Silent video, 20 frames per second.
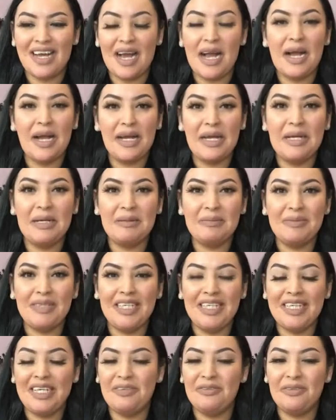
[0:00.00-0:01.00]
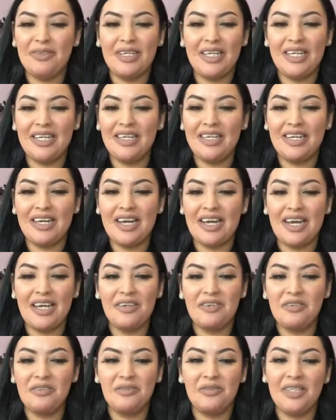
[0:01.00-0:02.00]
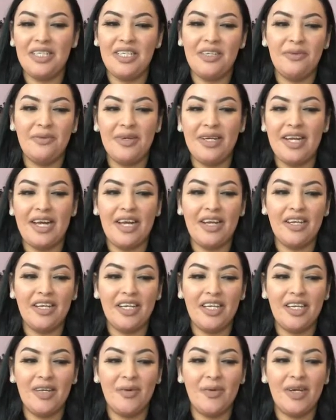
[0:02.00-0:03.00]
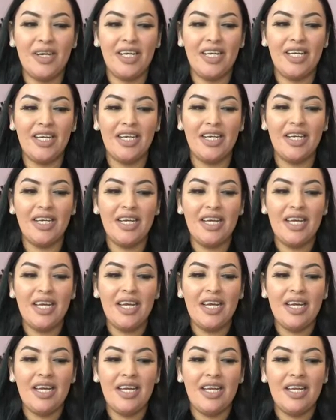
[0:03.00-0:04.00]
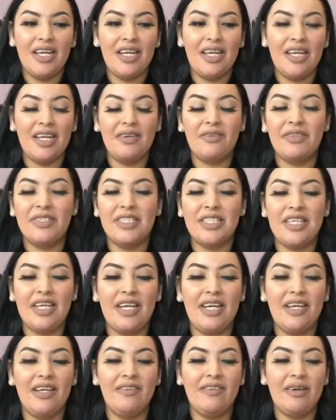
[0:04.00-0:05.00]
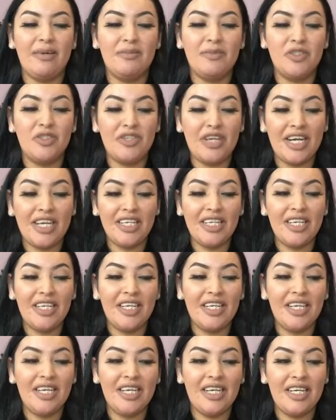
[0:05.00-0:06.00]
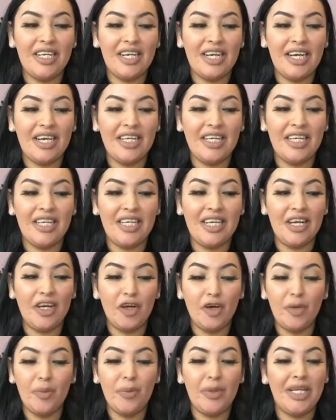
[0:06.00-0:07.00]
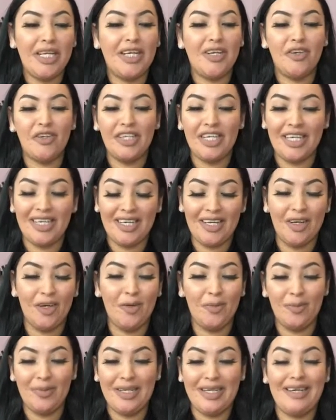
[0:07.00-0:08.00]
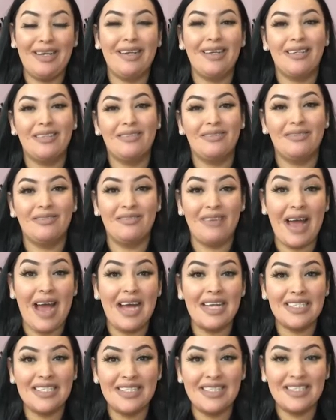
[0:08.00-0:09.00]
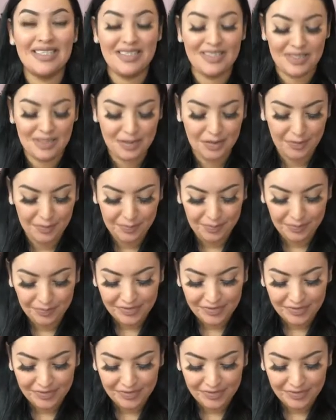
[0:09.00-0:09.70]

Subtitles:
I am. Like, I feel like I don't really rely on anyone. And like, for say, if I'm stranded and I need help, like, I'll get help, like, fast. So